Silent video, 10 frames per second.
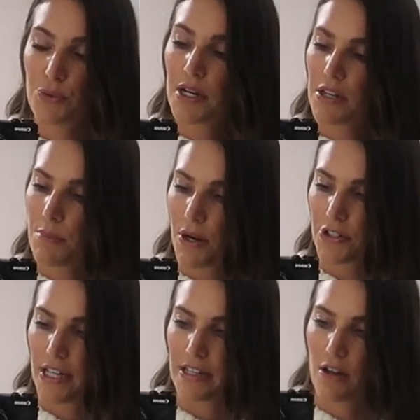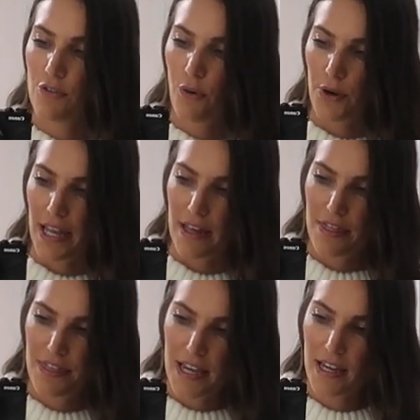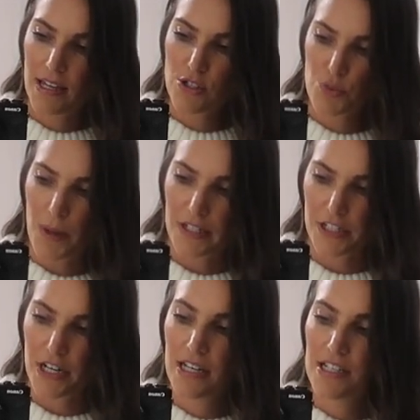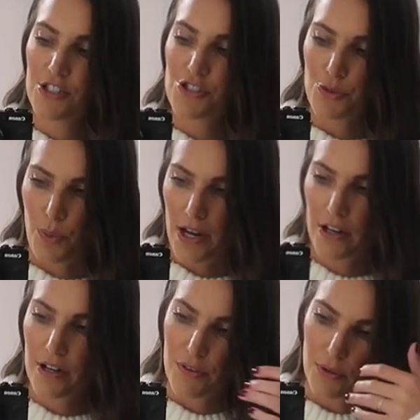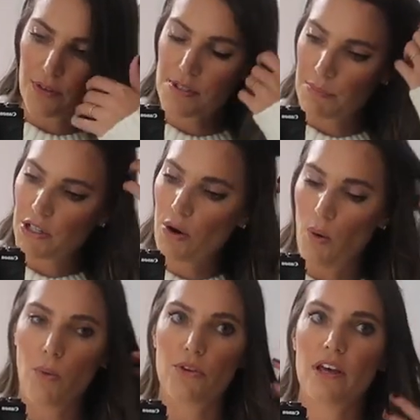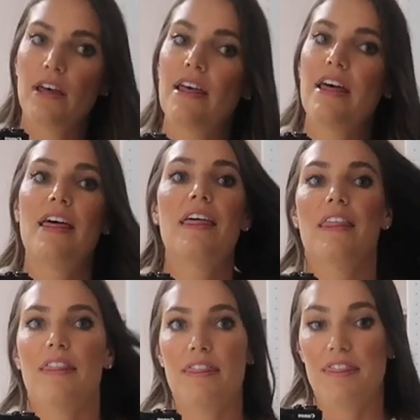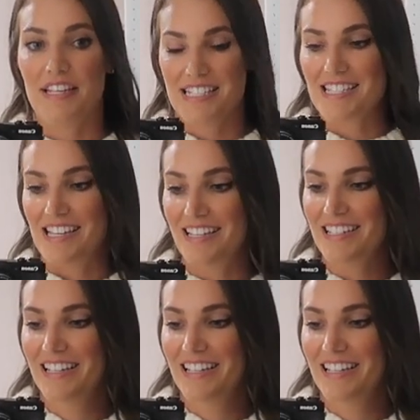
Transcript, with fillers: you are in the market for a thick sweater to wear if you live somewhere cold, this is it.